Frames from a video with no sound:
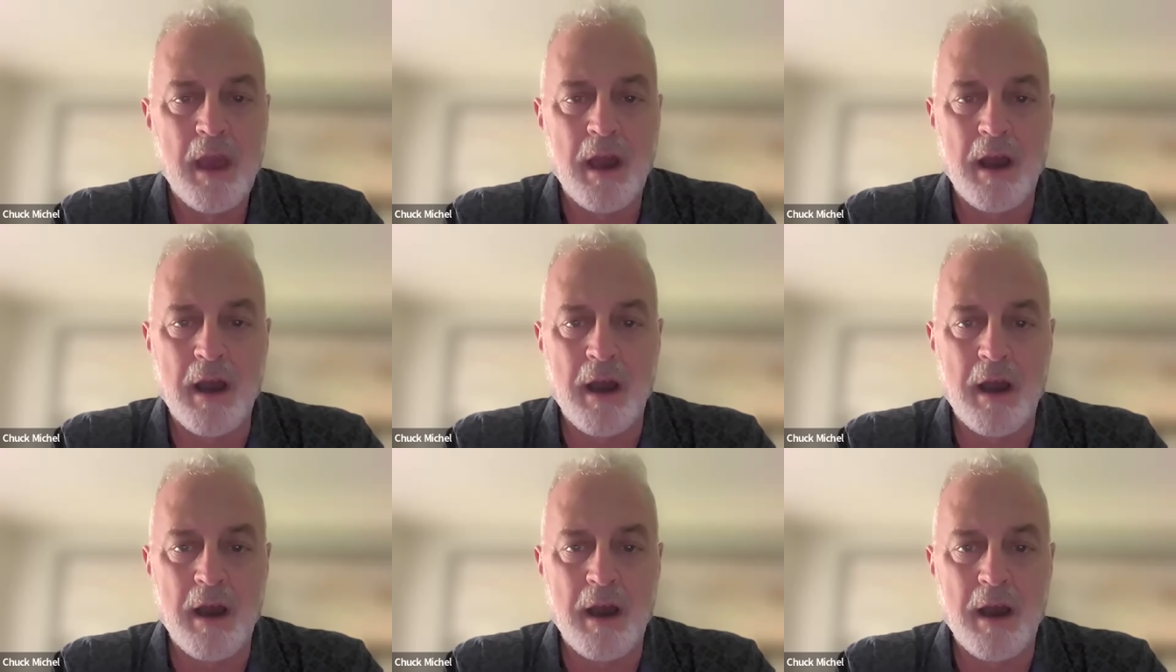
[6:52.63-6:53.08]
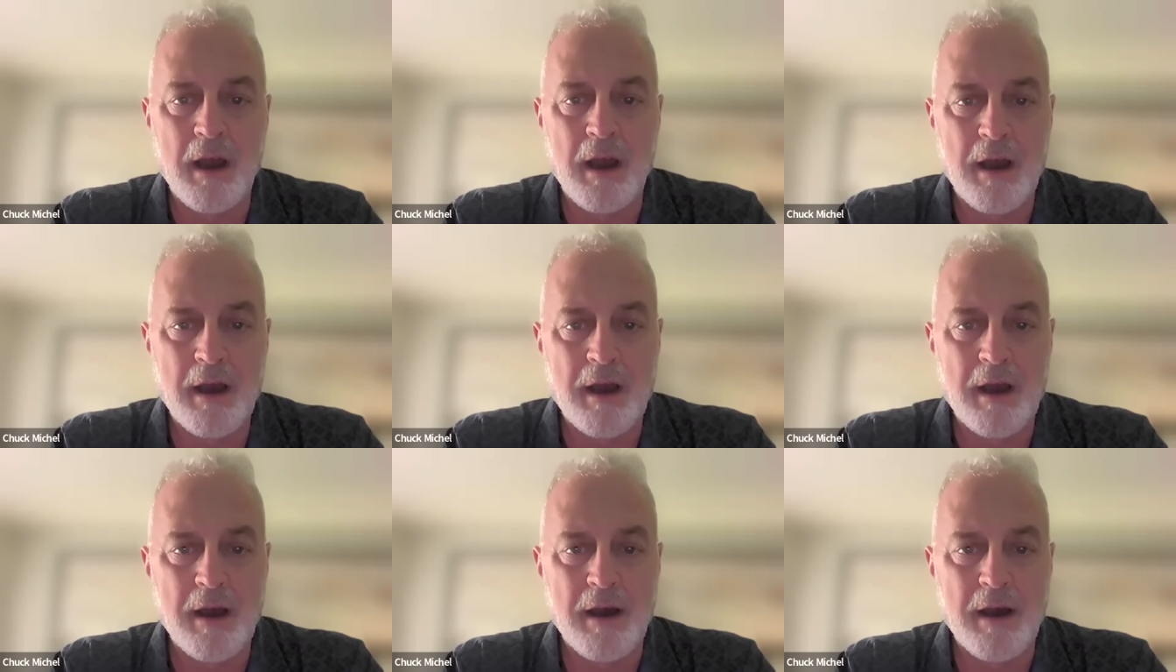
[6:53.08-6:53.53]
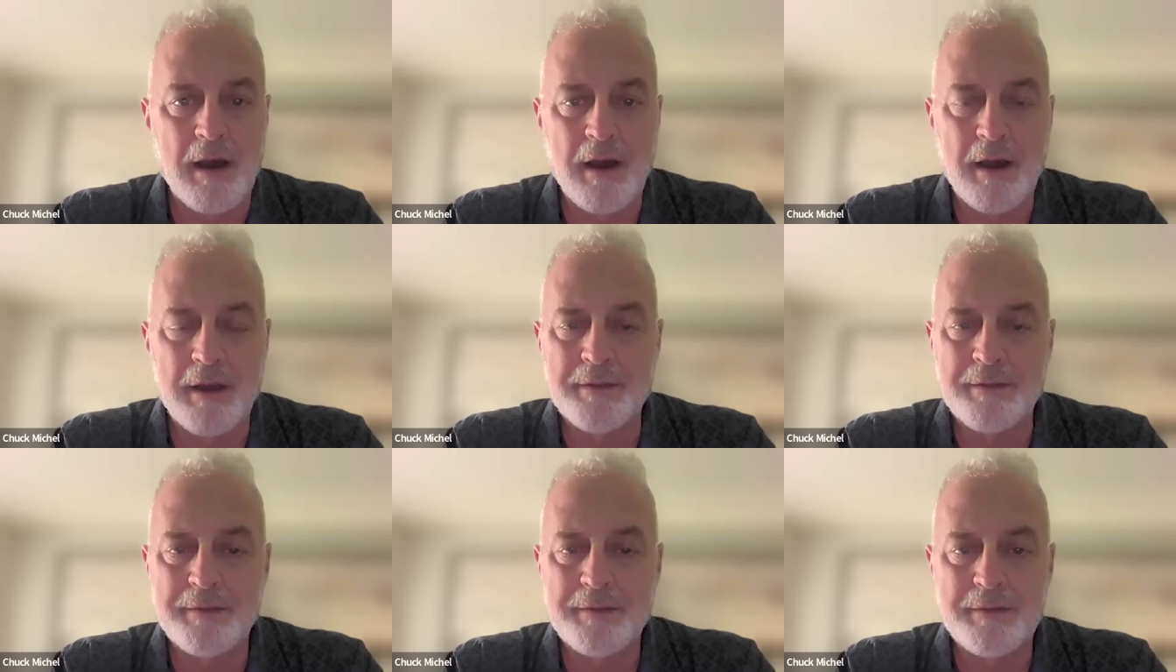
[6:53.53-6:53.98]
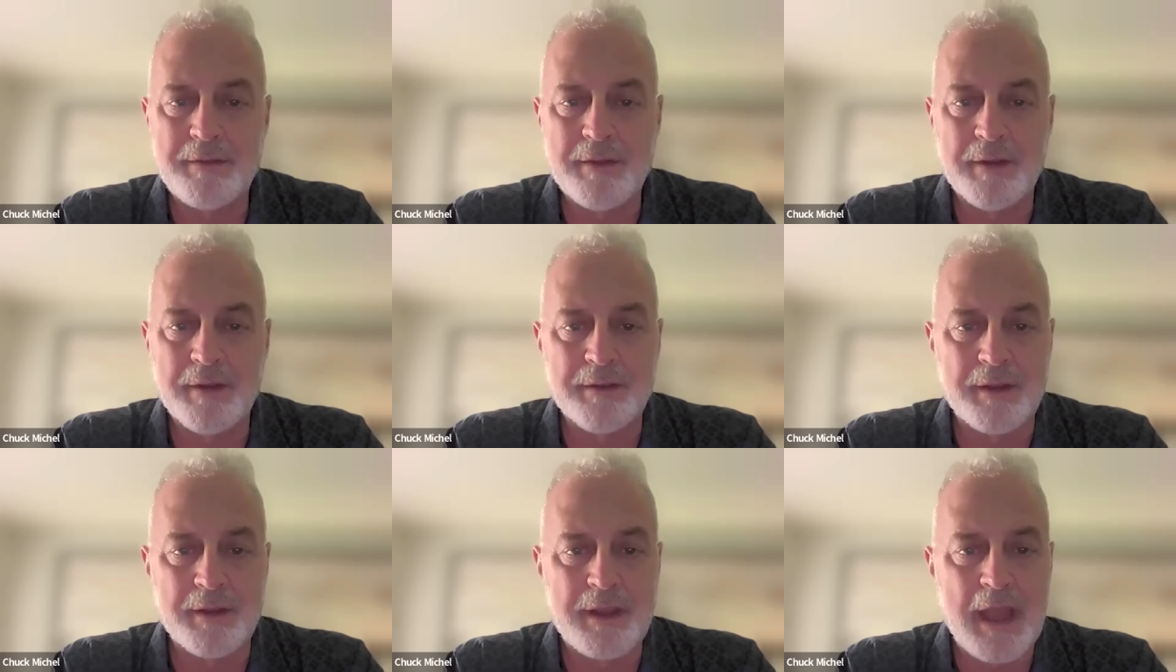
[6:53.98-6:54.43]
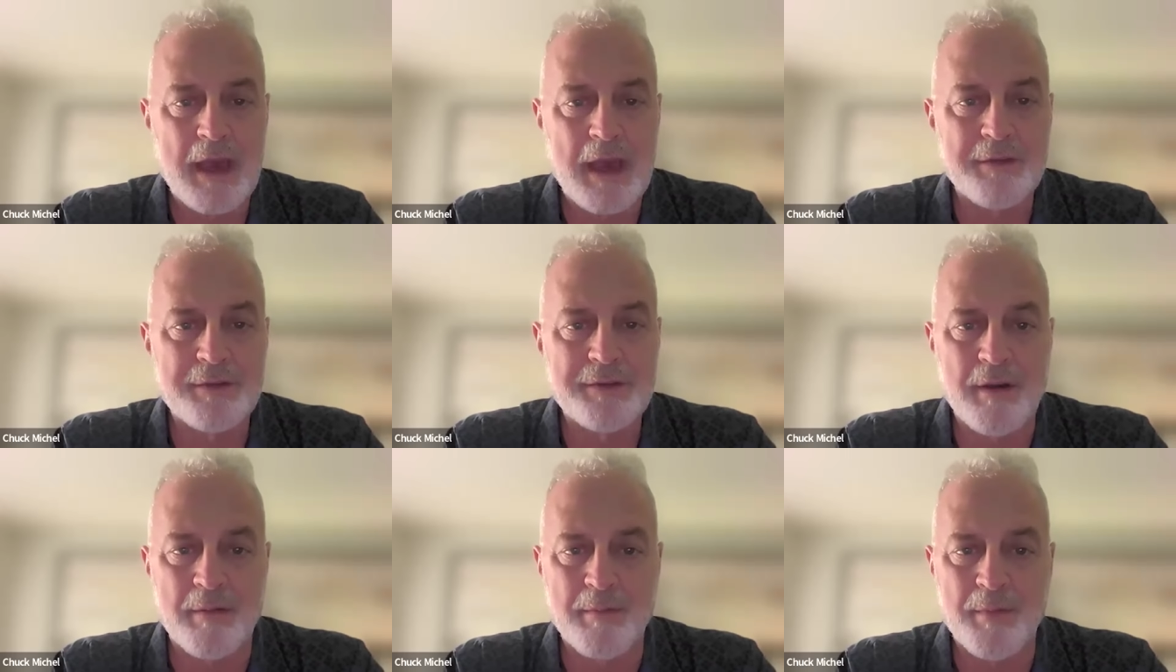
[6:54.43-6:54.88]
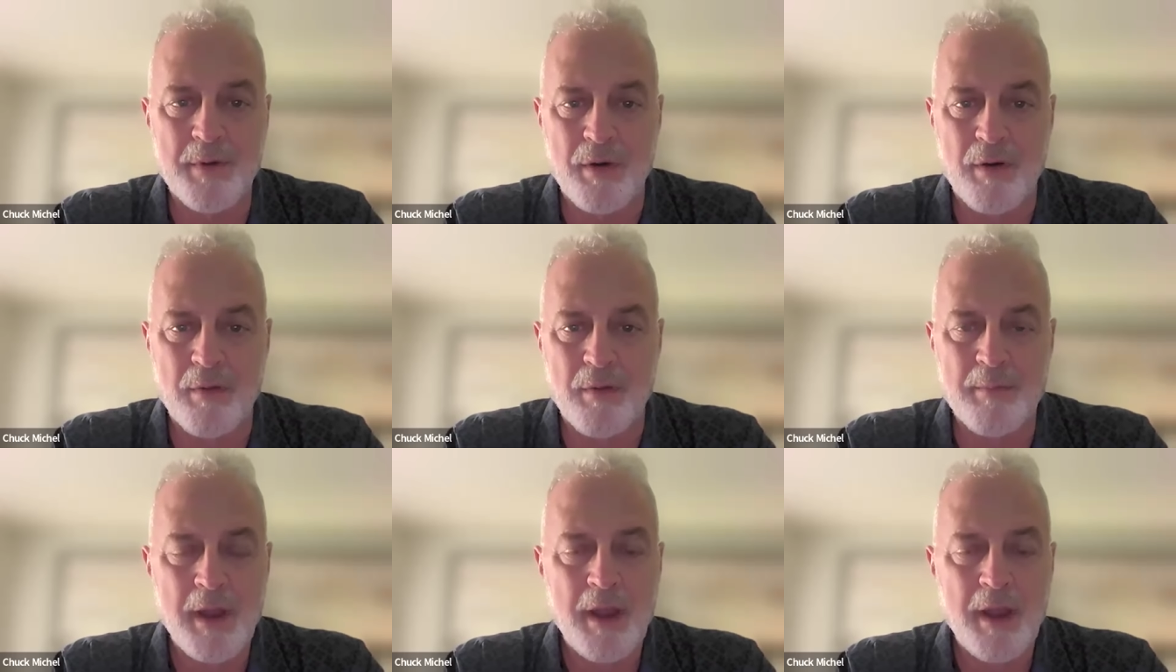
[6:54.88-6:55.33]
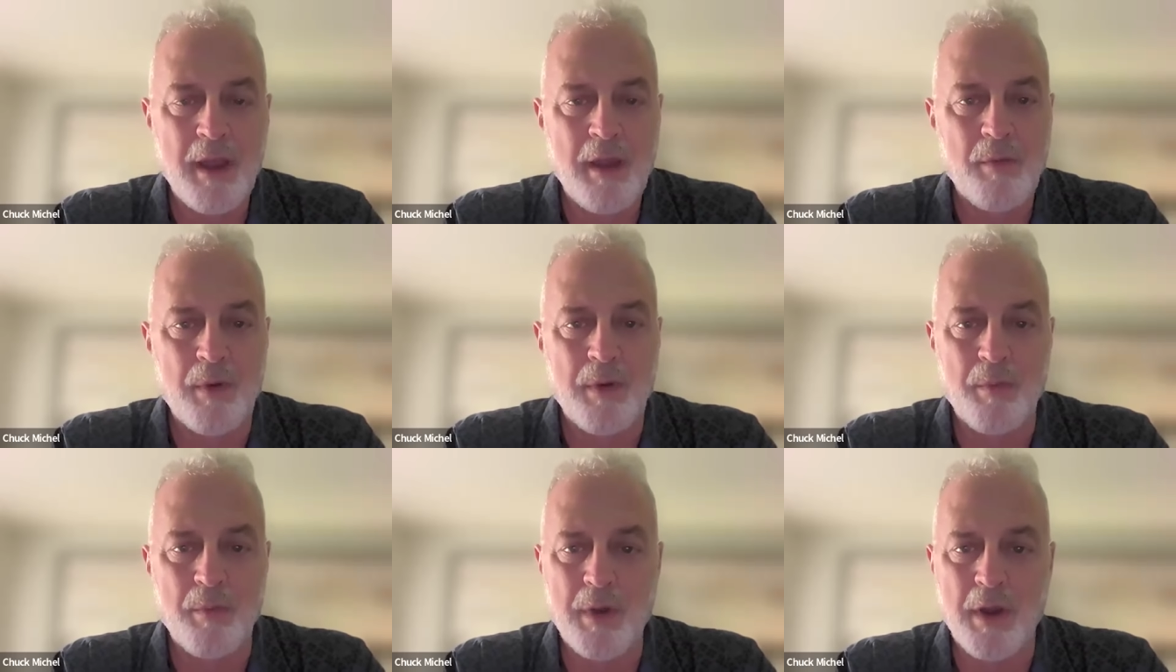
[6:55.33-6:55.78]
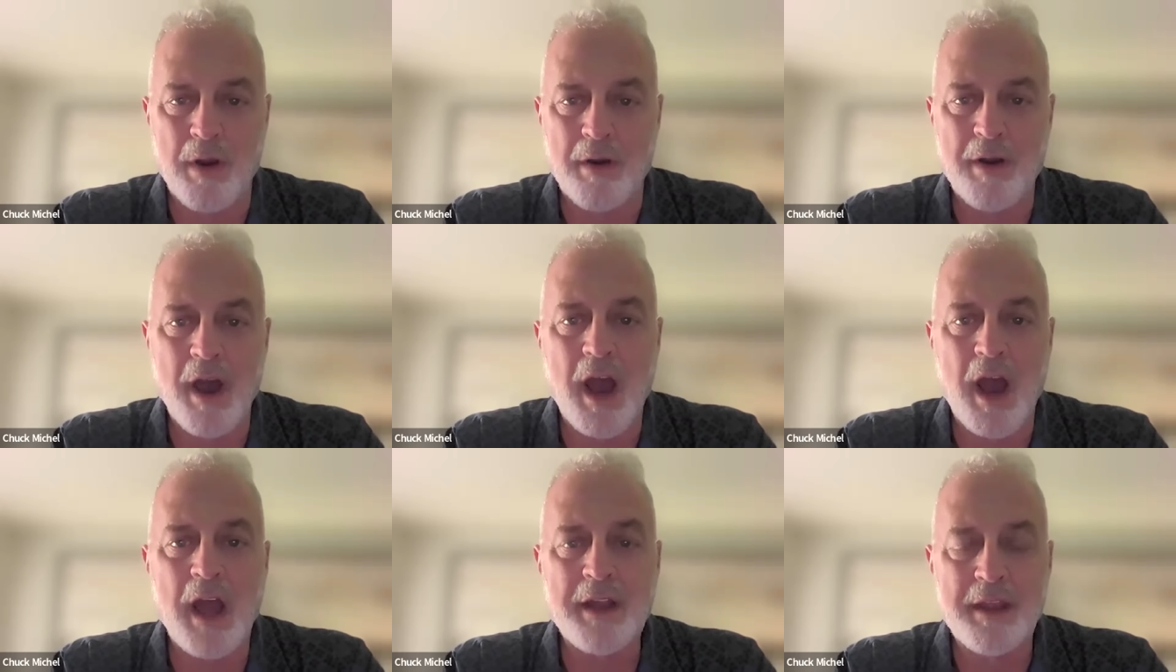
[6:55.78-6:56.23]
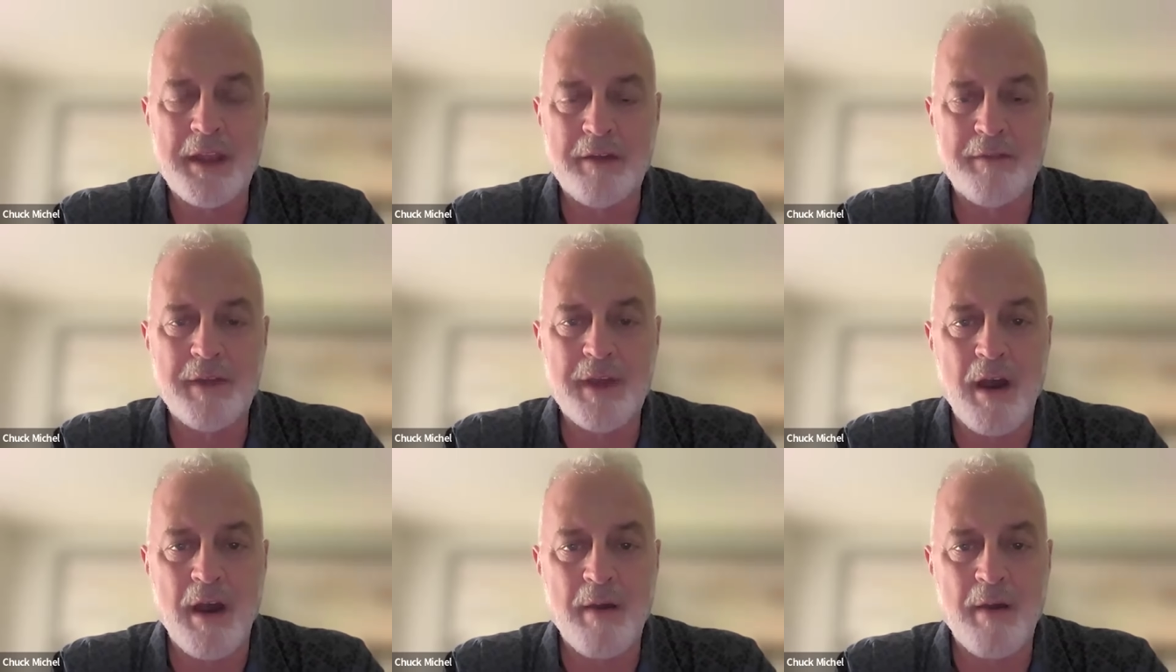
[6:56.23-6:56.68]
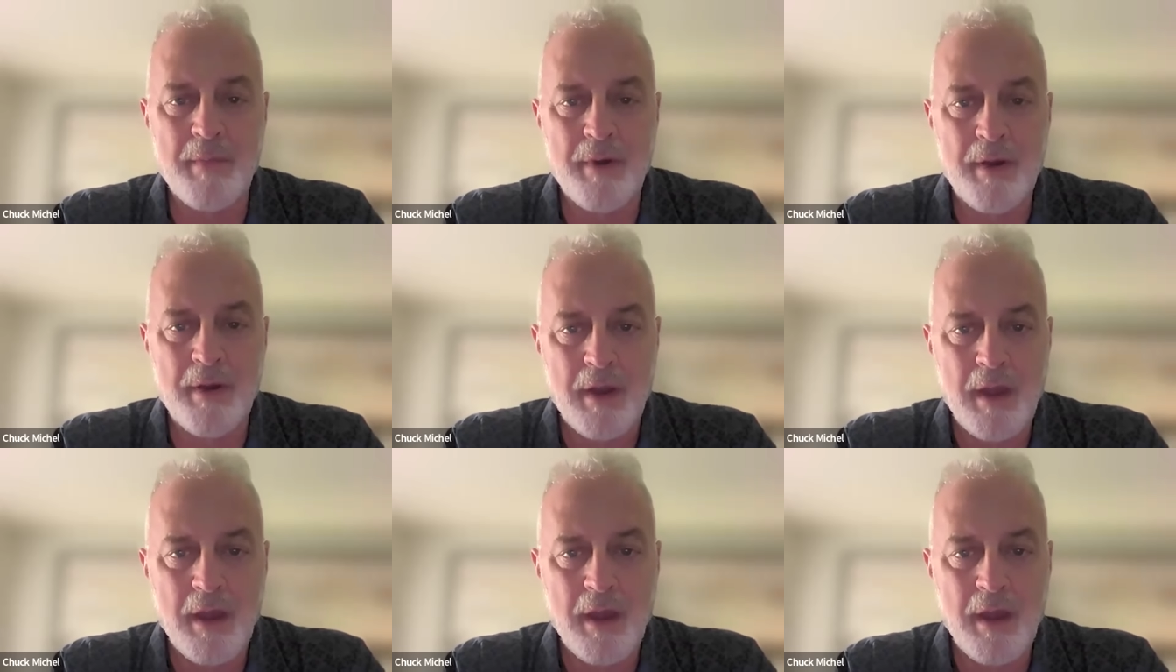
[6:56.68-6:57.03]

uh, uh, until the cows come home. We, we are not giving up.